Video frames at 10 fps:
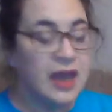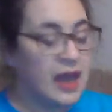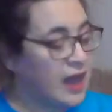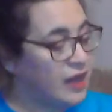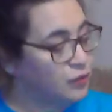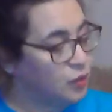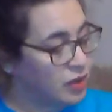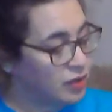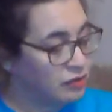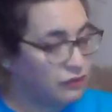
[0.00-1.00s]
and
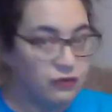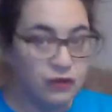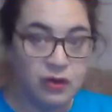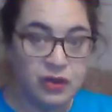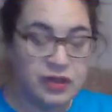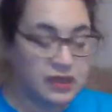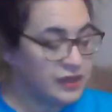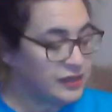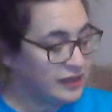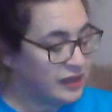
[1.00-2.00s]
one for the
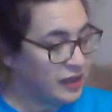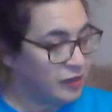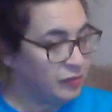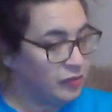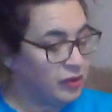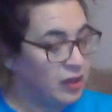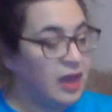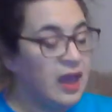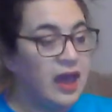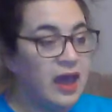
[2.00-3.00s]
dame,
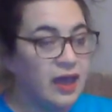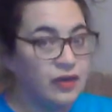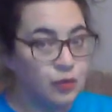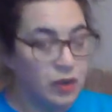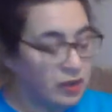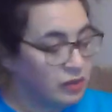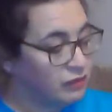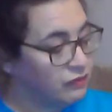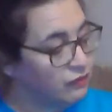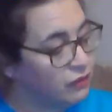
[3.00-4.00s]
and
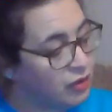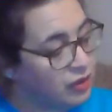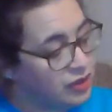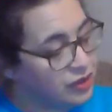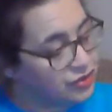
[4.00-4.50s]
one for the